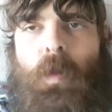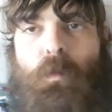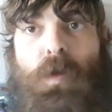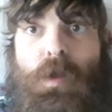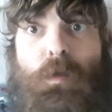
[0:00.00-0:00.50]

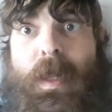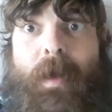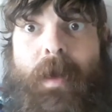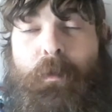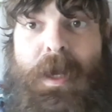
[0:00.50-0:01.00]
Well, you can
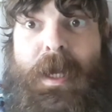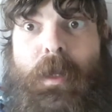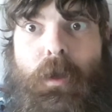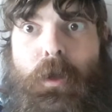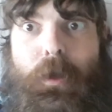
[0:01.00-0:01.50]
have some
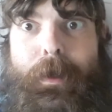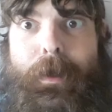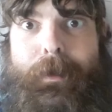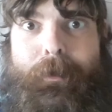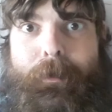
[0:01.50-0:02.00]

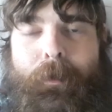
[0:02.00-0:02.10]
peanuts.